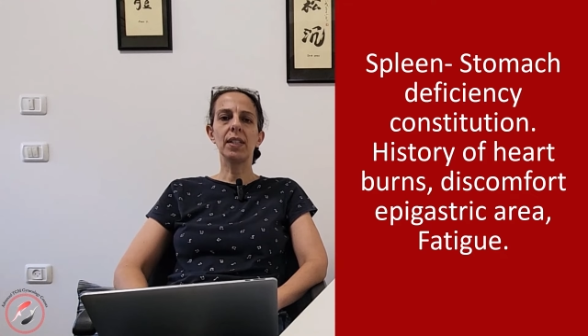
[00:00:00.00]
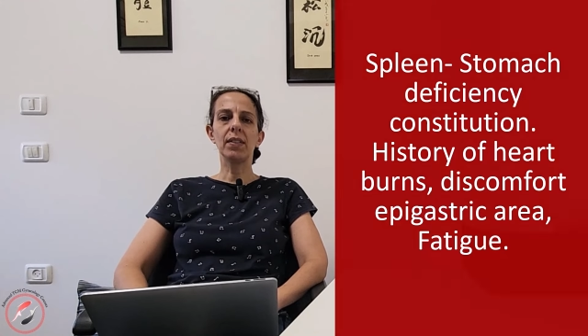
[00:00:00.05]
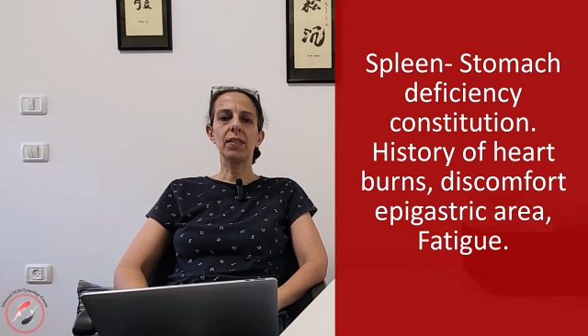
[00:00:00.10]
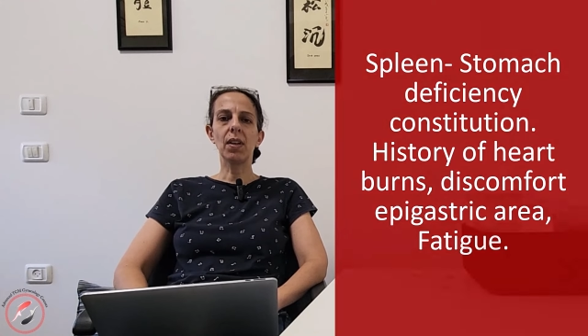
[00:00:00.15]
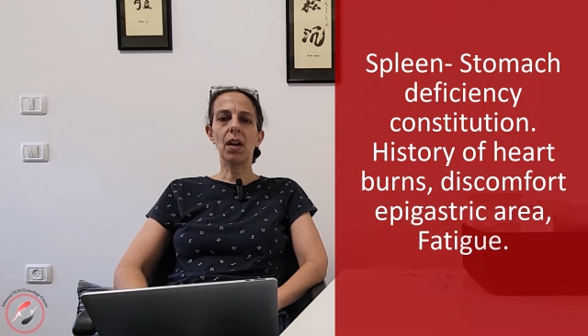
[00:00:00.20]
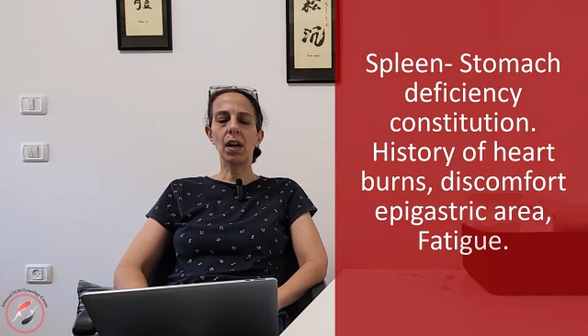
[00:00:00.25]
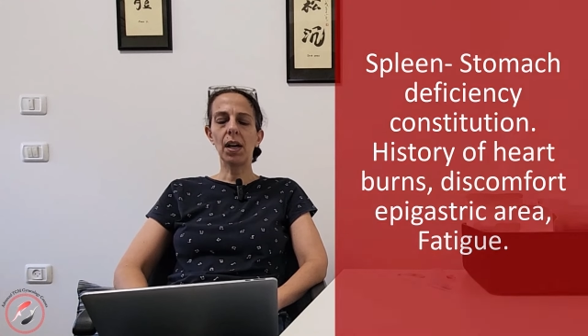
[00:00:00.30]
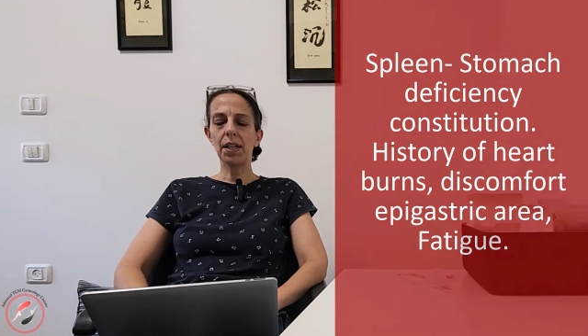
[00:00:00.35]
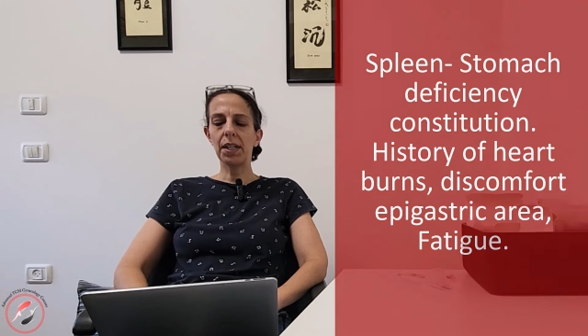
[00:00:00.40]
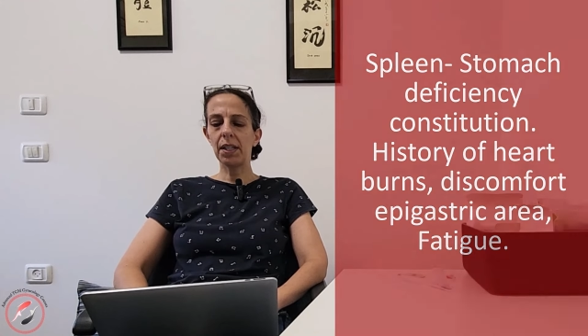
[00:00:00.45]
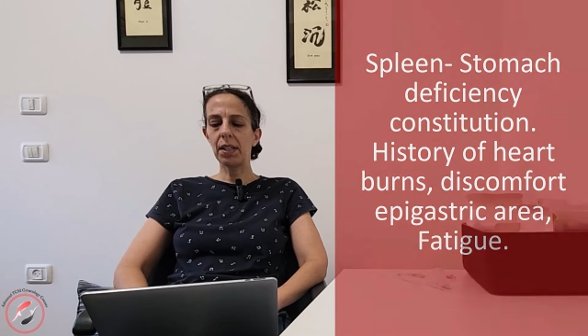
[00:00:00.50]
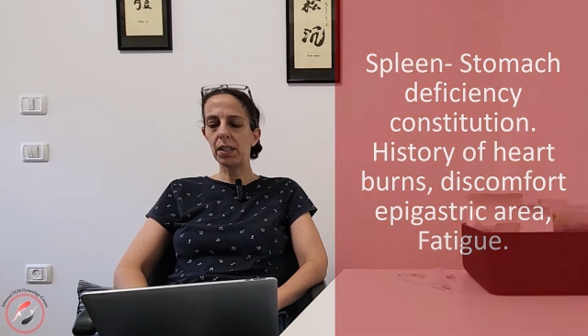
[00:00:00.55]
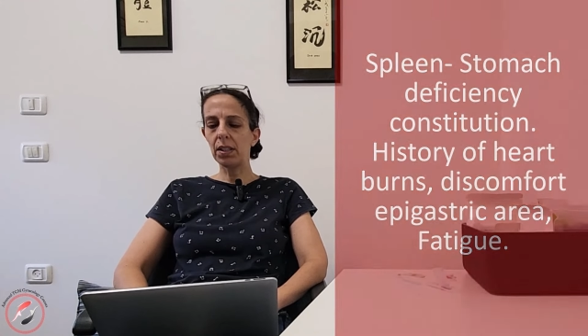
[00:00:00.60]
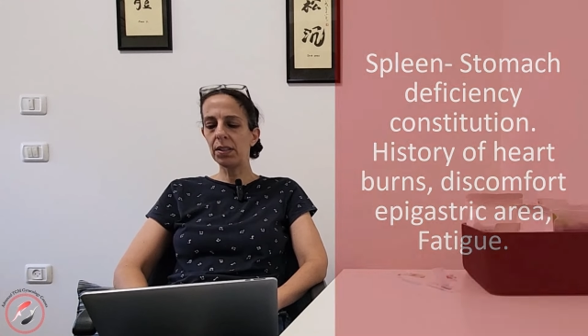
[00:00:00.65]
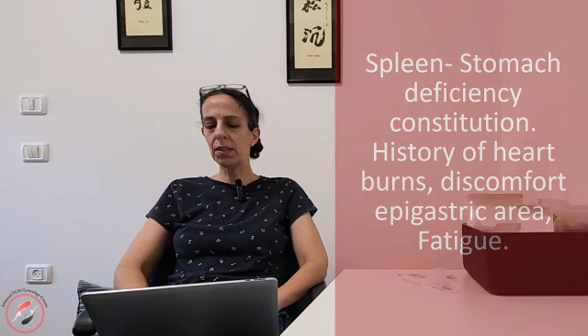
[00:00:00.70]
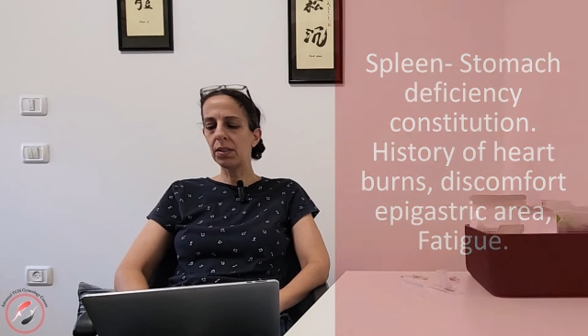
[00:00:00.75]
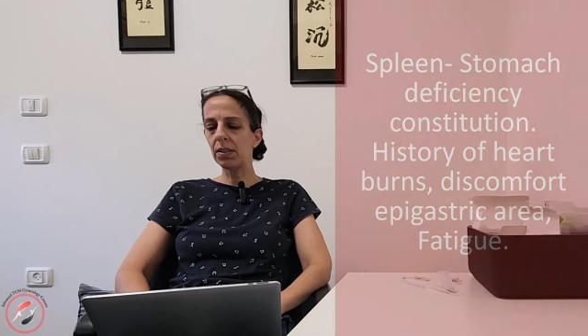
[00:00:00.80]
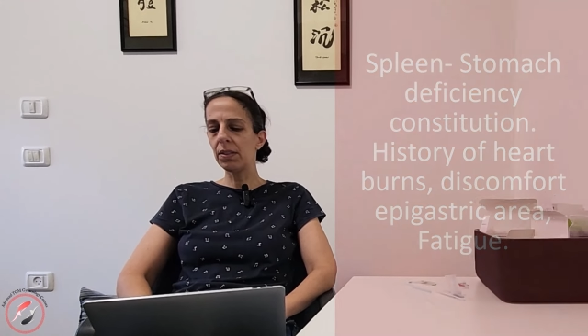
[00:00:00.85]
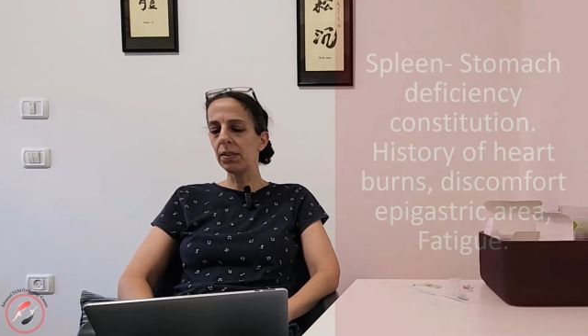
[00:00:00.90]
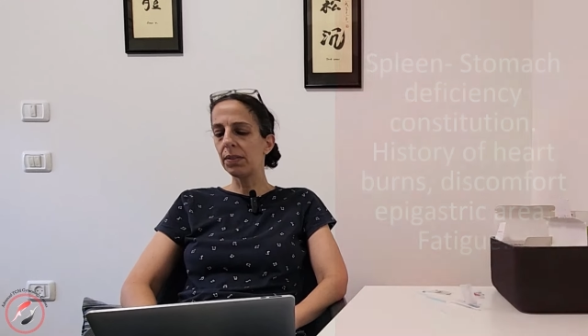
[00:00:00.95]

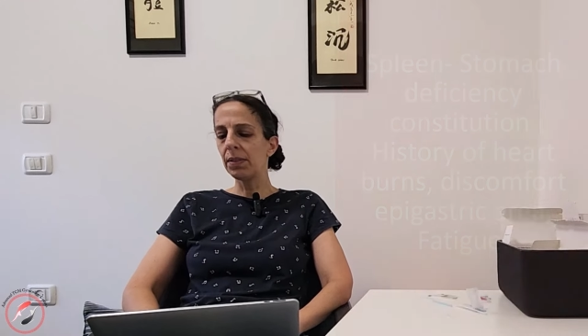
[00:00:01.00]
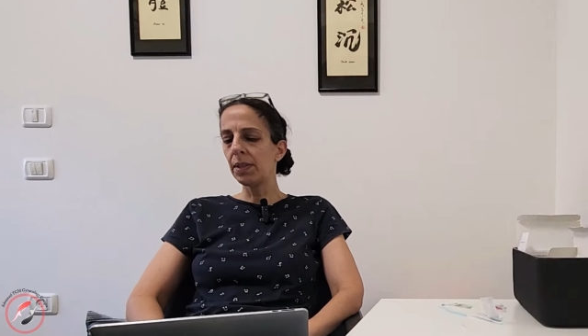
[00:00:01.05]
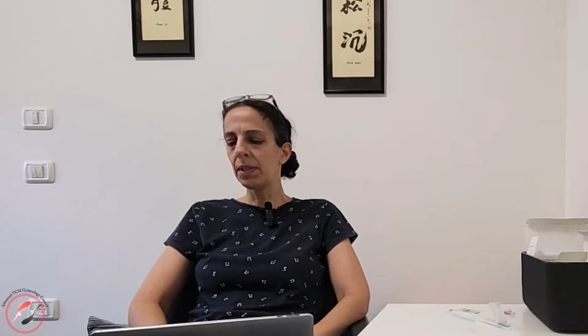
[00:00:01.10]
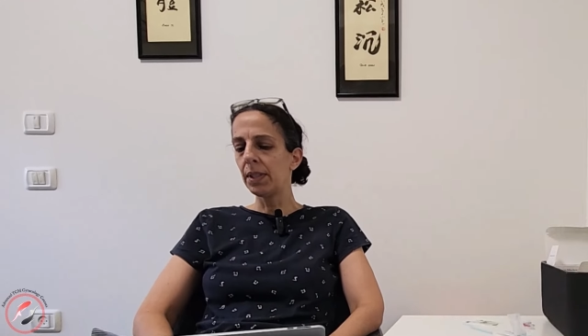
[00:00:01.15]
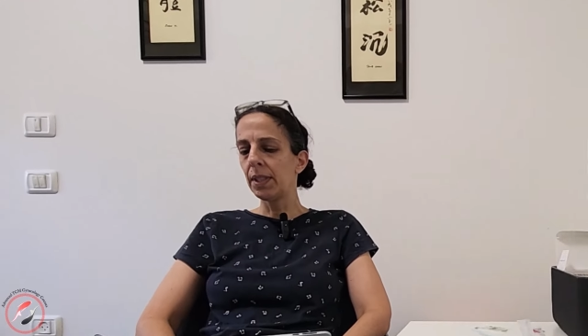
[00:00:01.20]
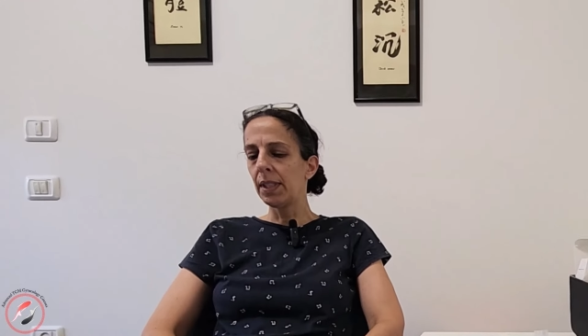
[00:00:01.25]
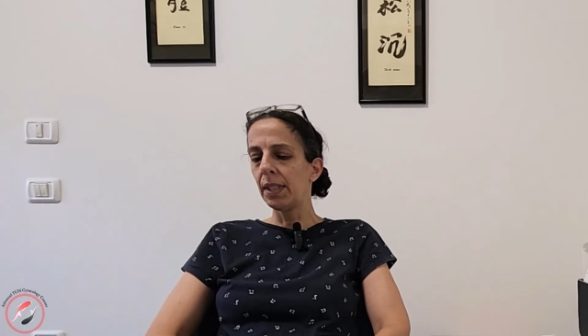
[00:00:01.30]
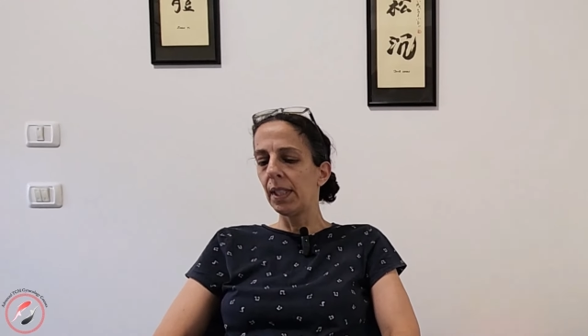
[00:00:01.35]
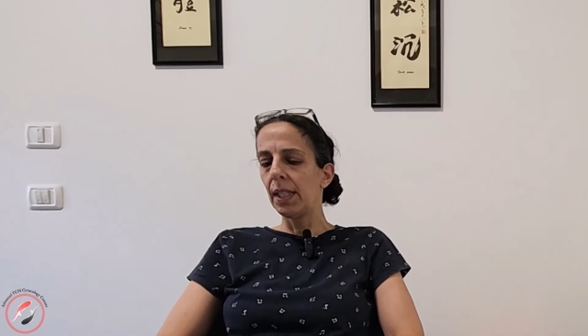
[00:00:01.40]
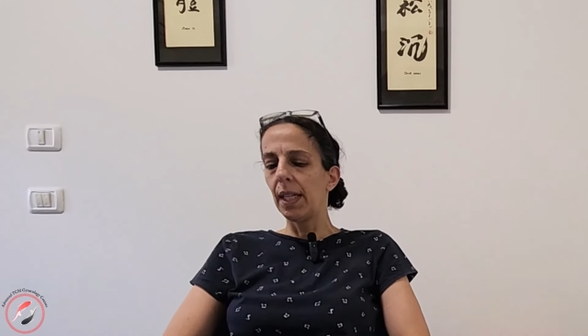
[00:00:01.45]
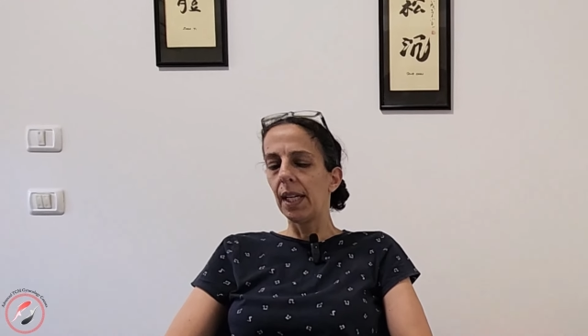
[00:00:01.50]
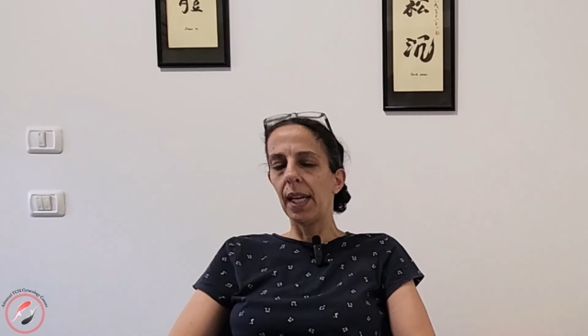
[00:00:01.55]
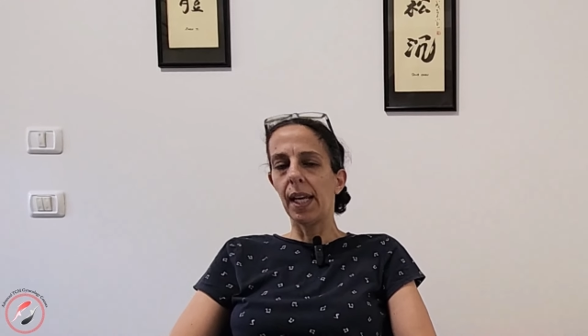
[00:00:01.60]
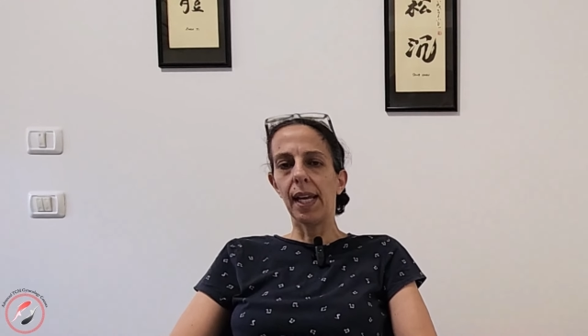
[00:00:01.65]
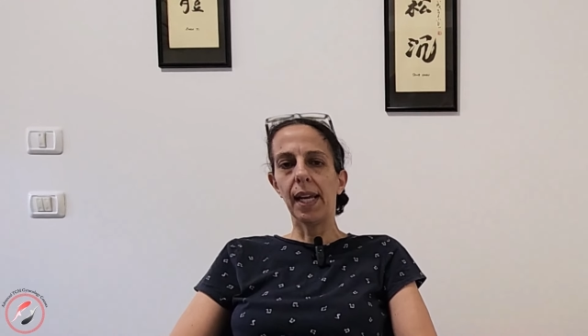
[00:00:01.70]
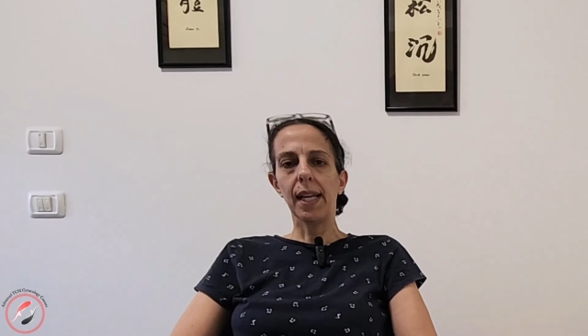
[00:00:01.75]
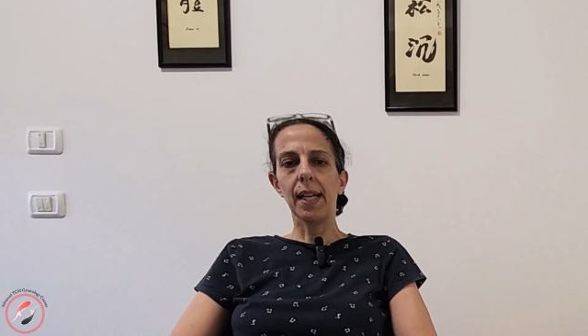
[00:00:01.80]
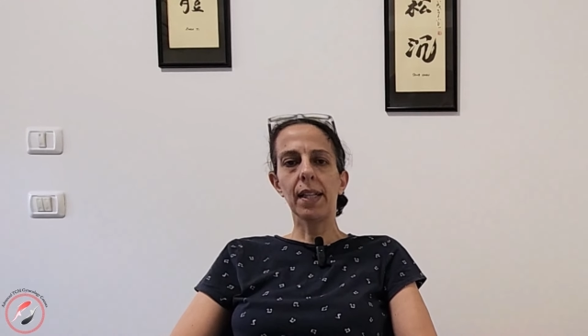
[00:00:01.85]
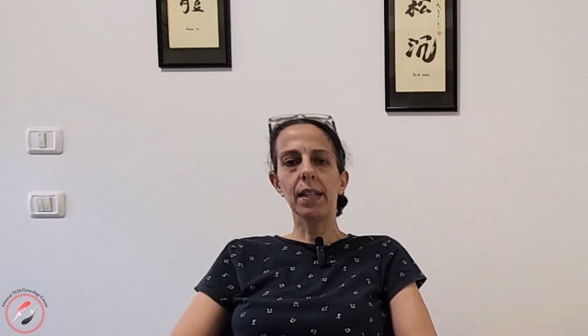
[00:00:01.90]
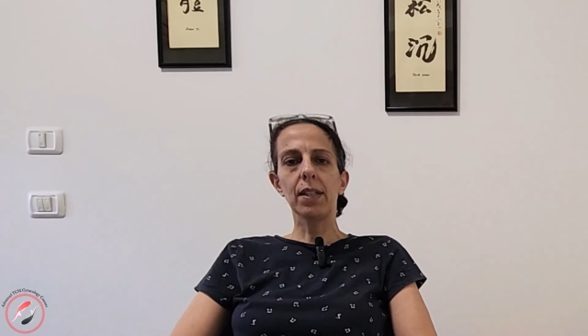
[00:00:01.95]
tired,
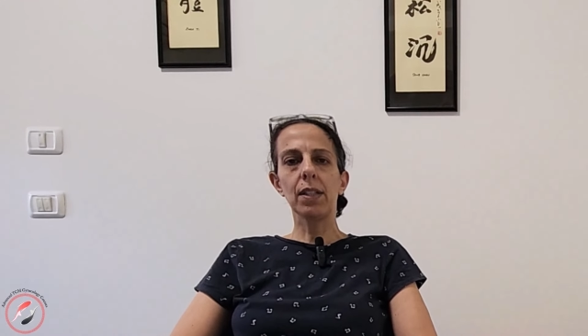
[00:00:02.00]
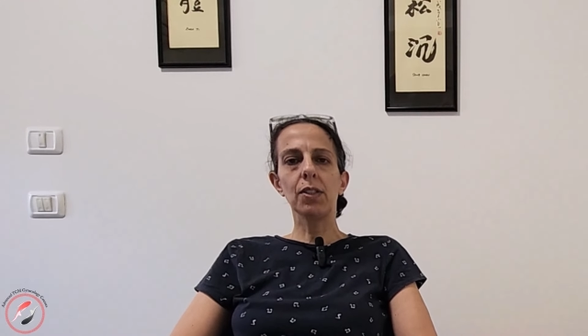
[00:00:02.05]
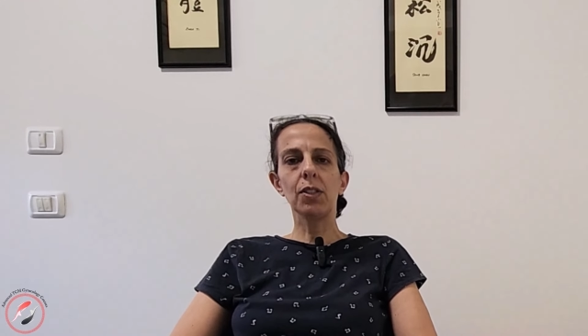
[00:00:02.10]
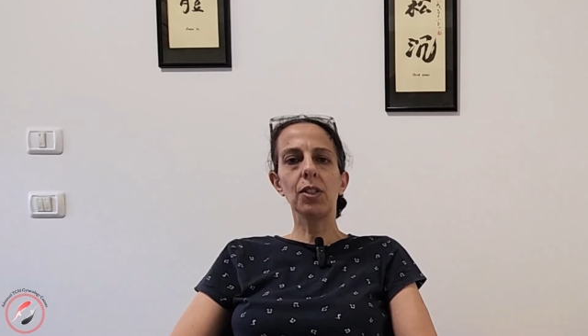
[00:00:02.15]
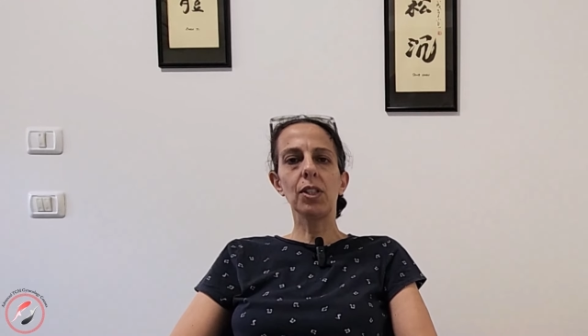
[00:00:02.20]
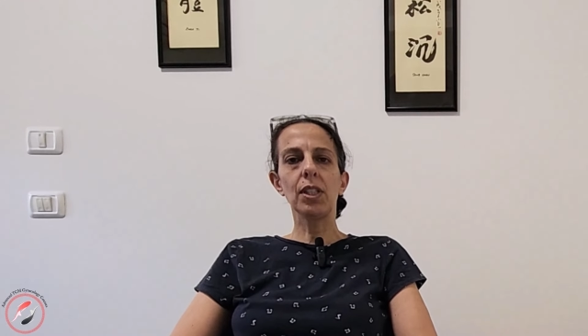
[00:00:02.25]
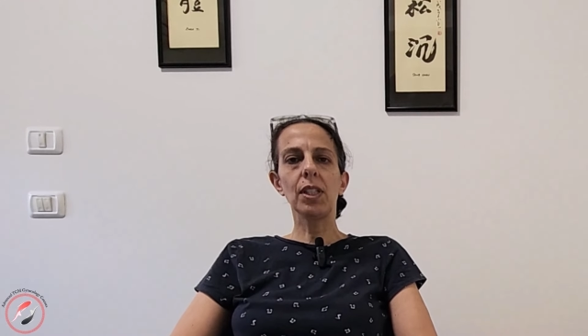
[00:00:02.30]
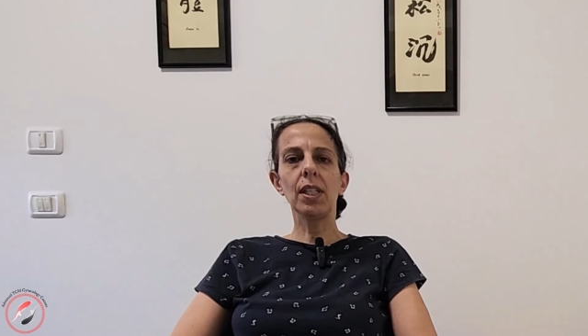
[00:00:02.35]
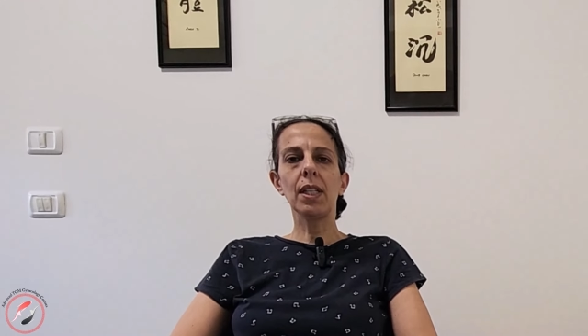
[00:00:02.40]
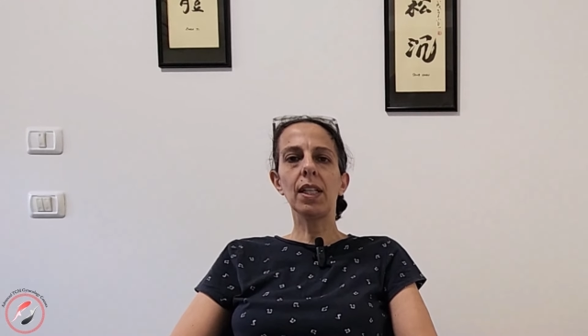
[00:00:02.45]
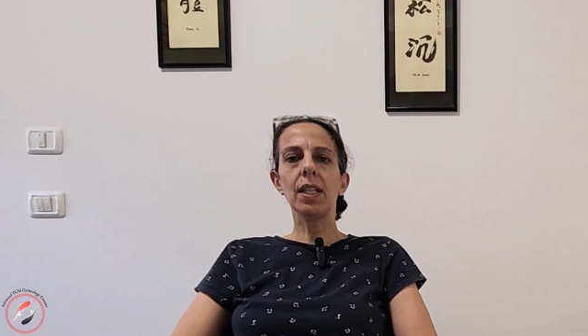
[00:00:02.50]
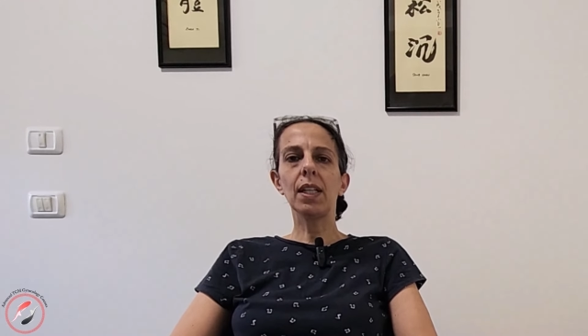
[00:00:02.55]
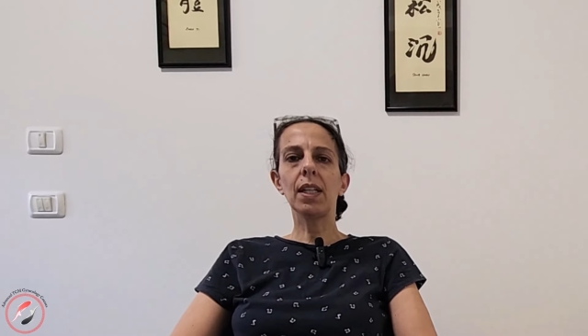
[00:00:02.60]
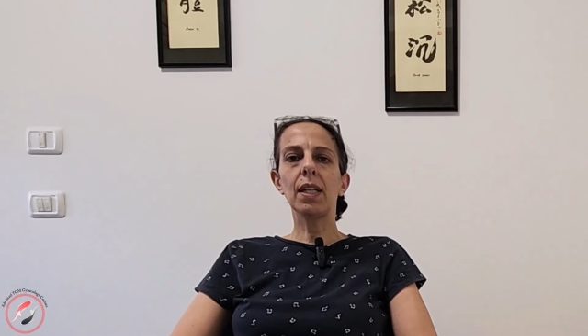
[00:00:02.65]
and she